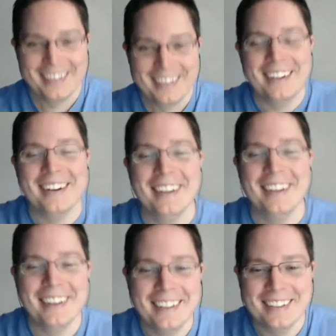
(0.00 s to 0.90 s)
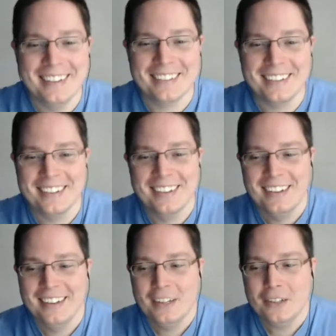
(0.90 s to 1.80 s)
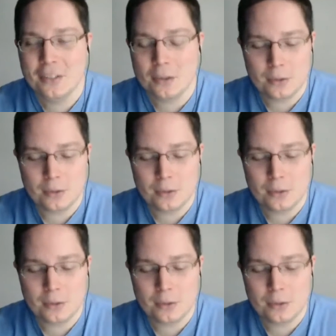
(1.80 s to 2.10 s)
uh, that's good. So